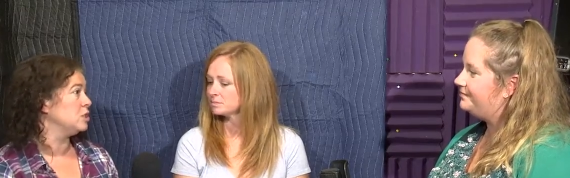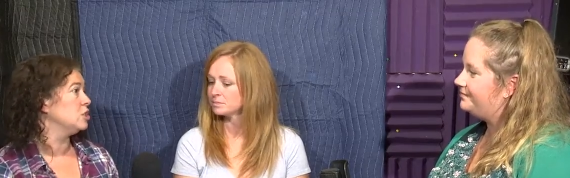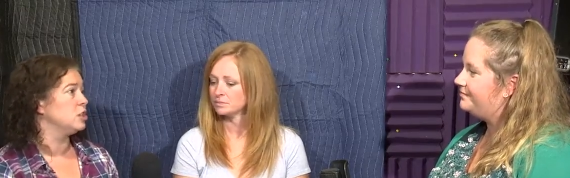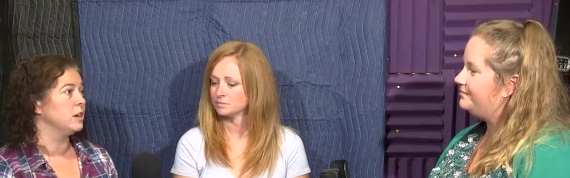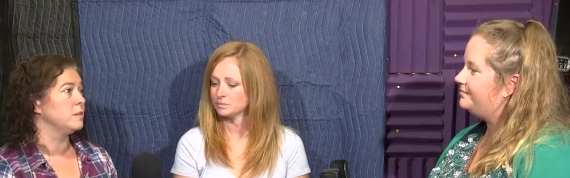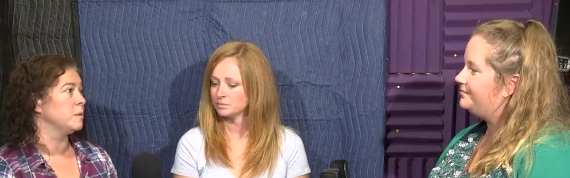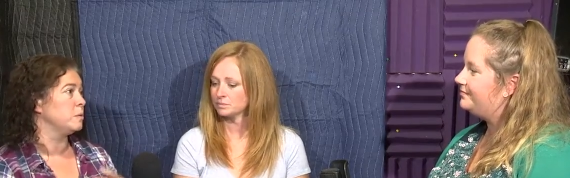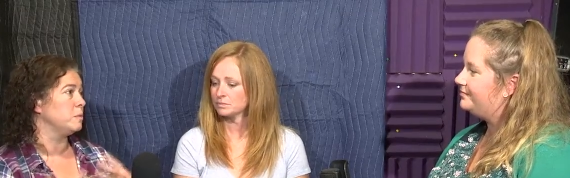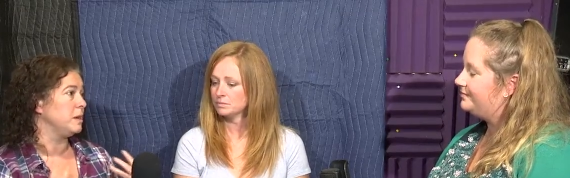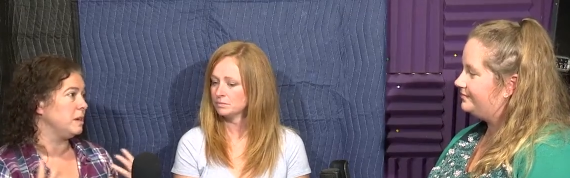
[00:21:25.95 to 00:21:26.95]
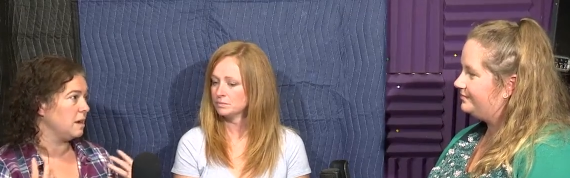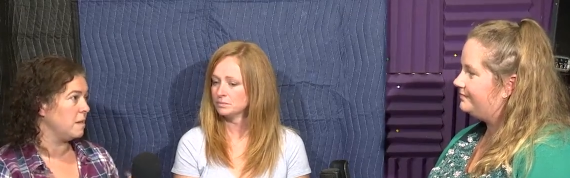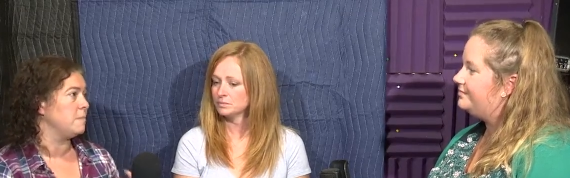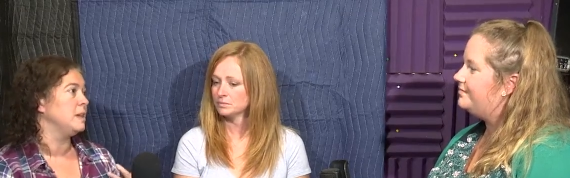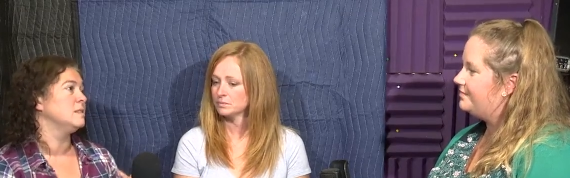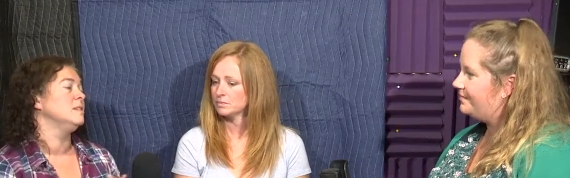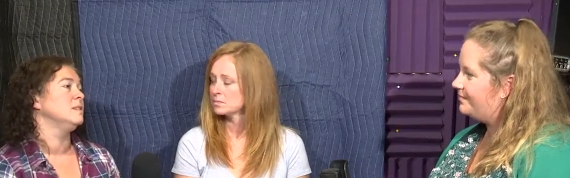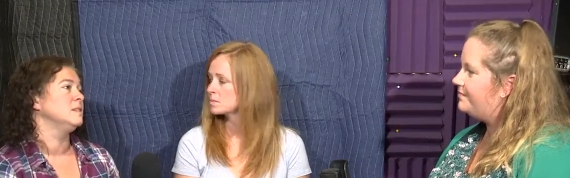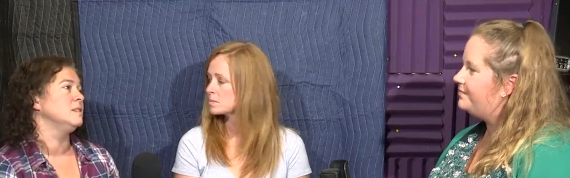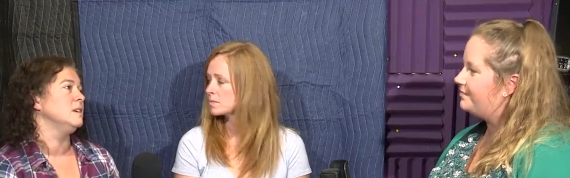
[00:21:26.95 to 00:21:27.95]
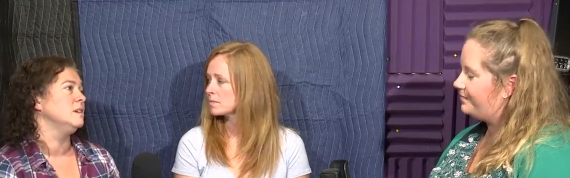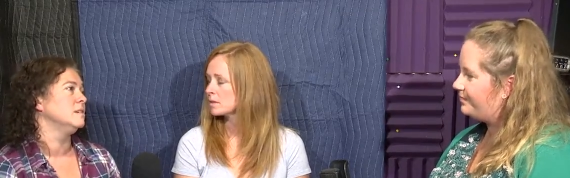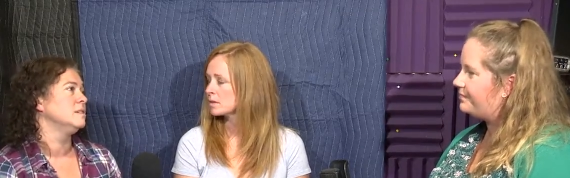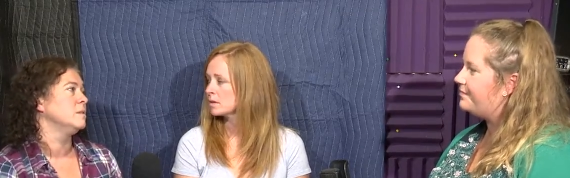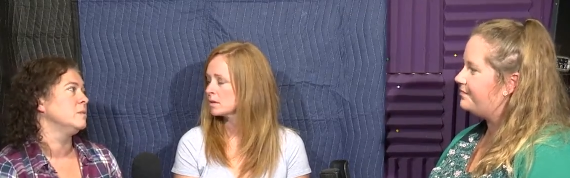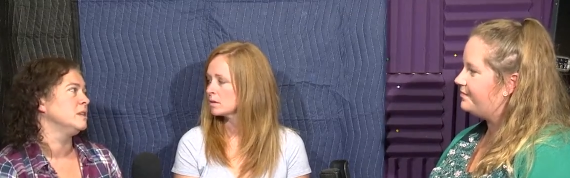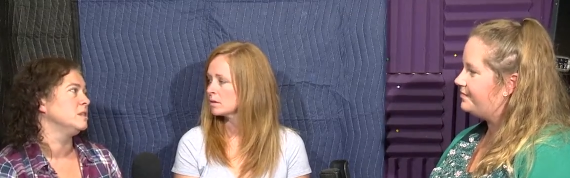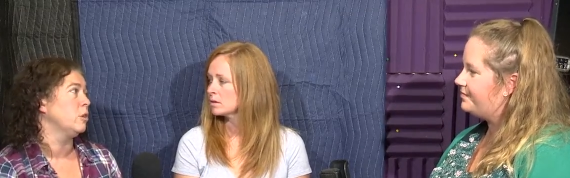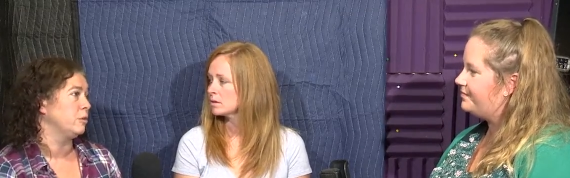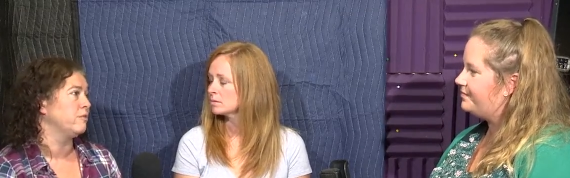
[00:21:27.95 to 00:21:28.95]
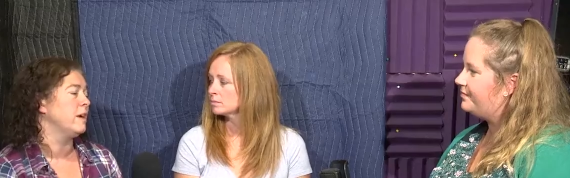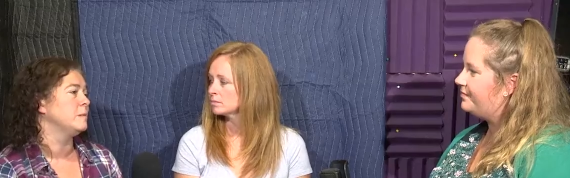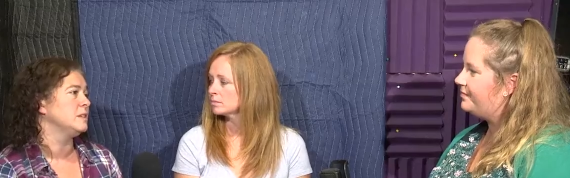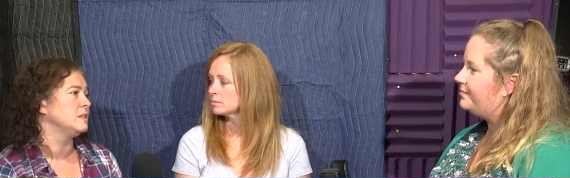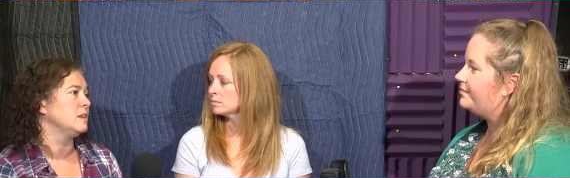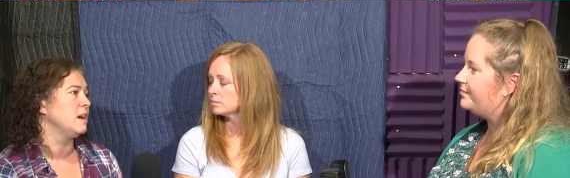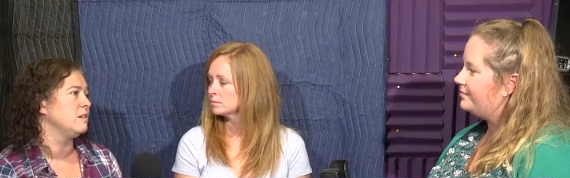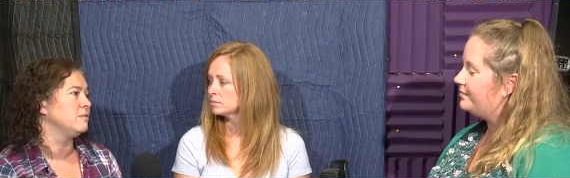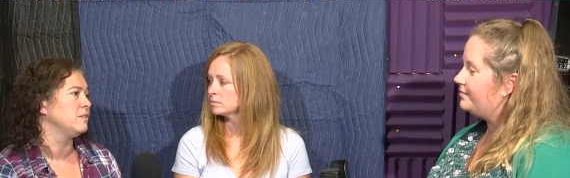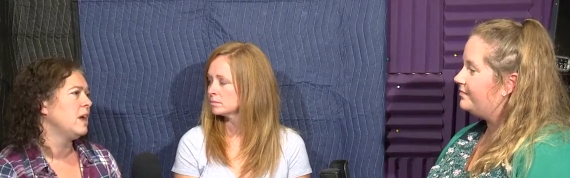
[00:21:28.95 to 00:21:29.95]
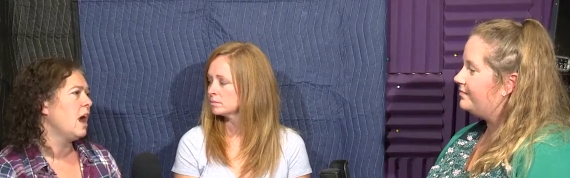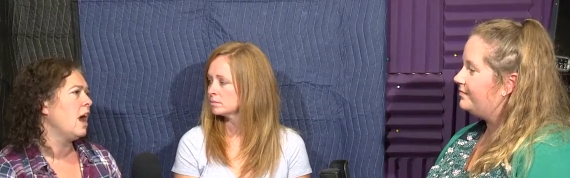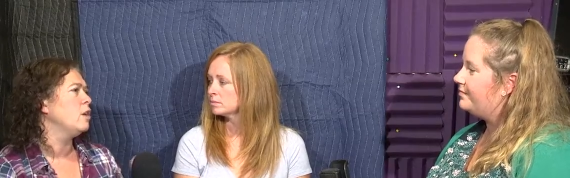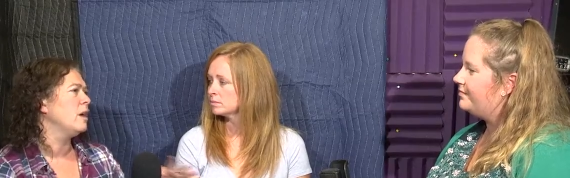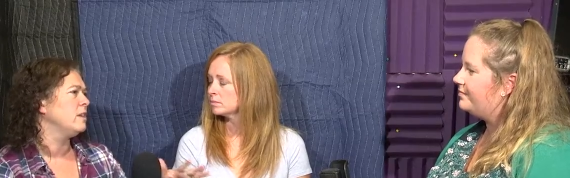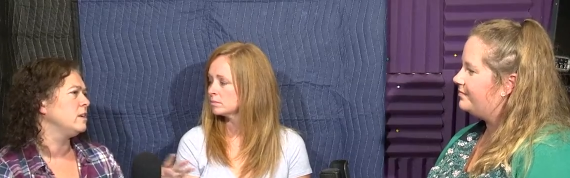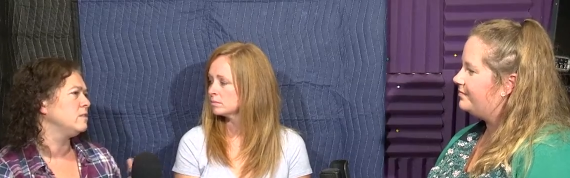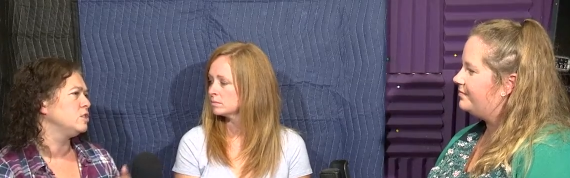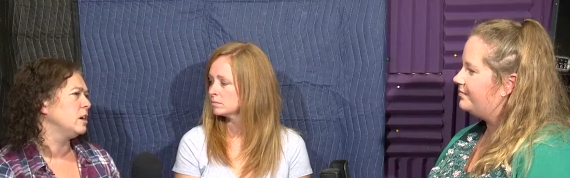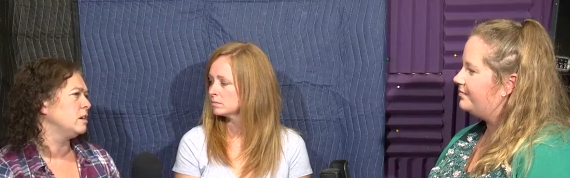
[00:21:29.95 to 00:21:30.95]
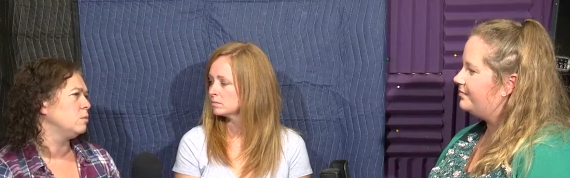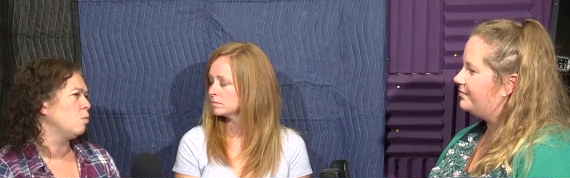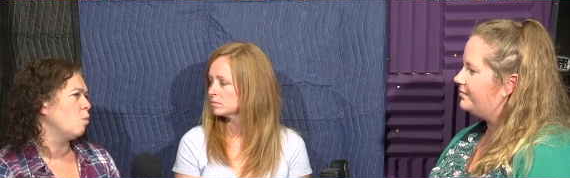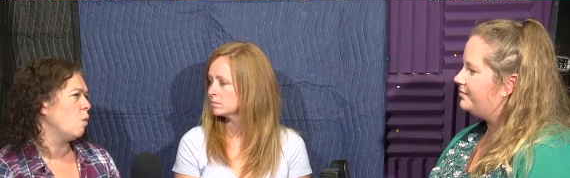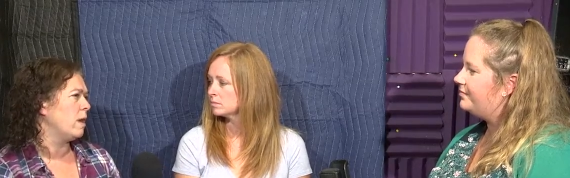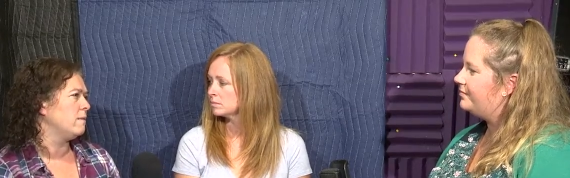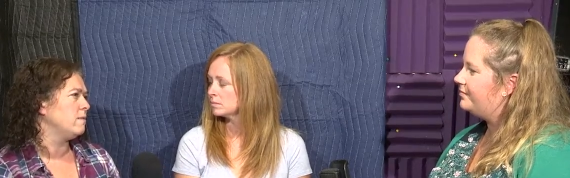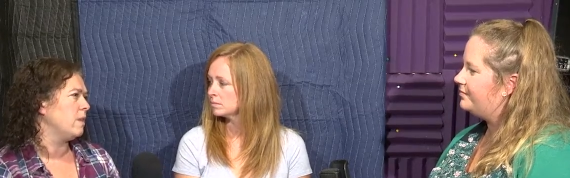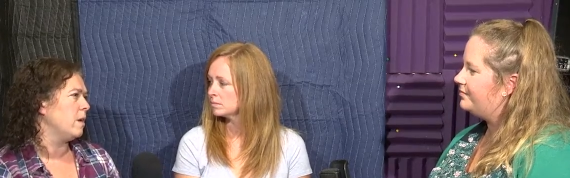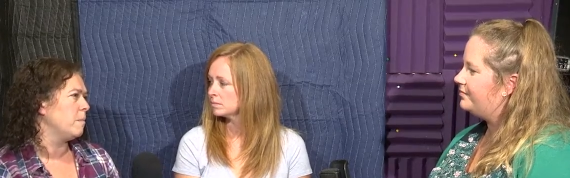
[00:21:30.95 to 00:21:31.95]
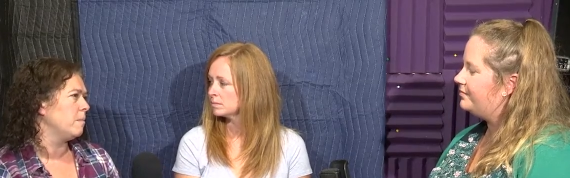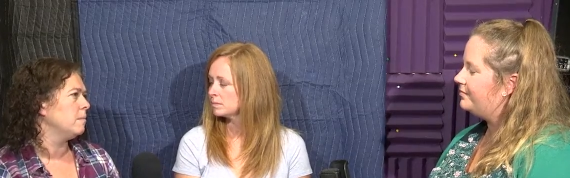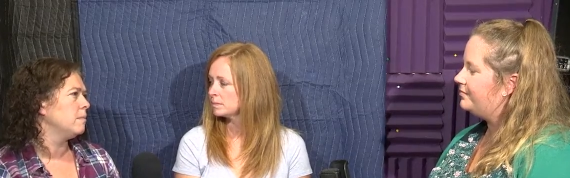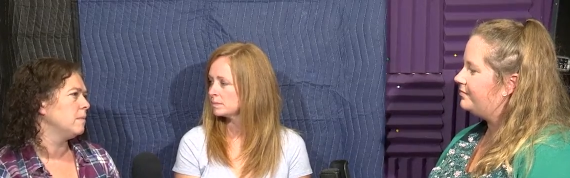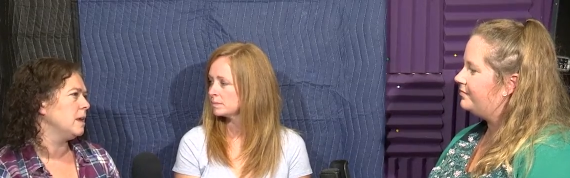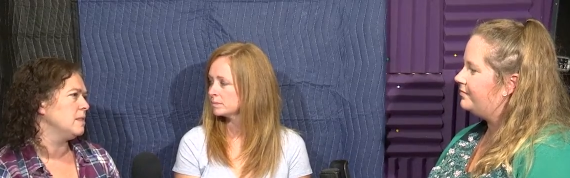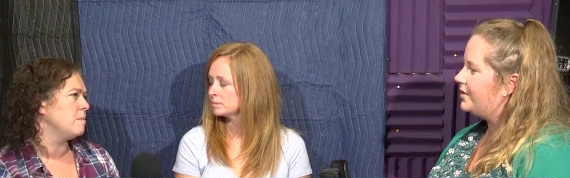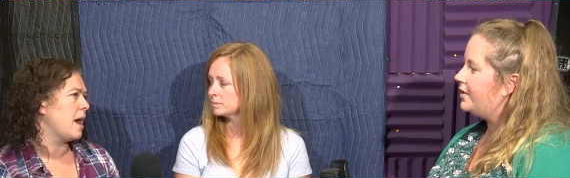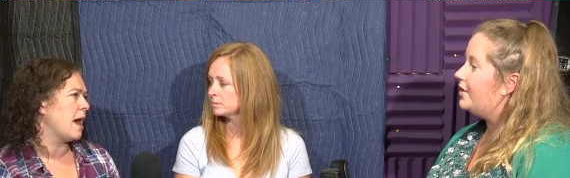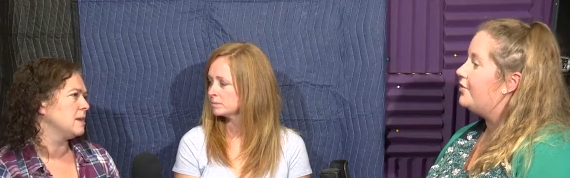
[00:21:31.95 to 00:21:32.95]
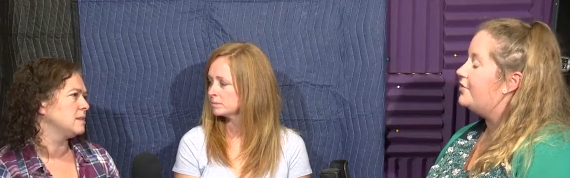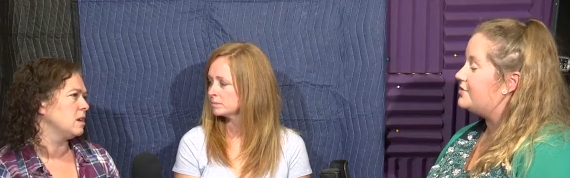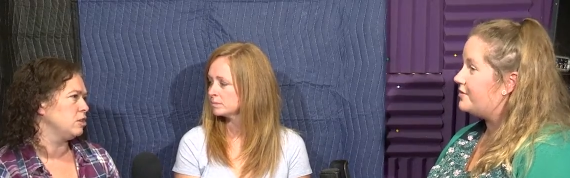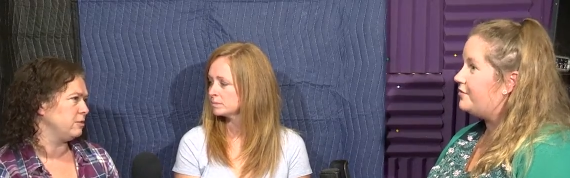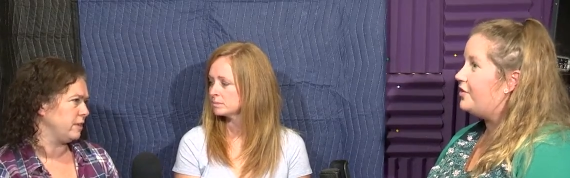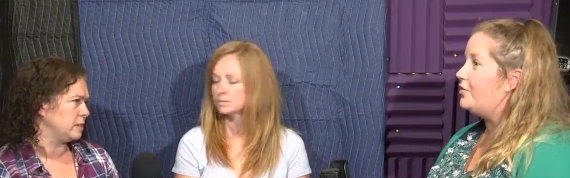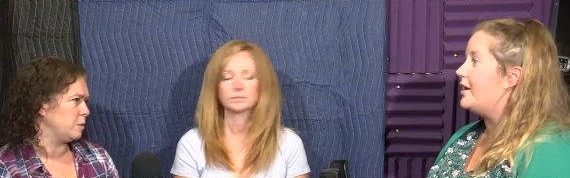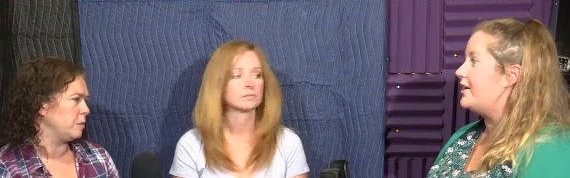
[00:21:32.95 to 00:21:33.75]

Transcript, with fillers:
Speaker 1: to share them. It would be amazing to see mm-hmm. some of these local families that have. I know. I think you've shared one of them in the past. There's a few Facebook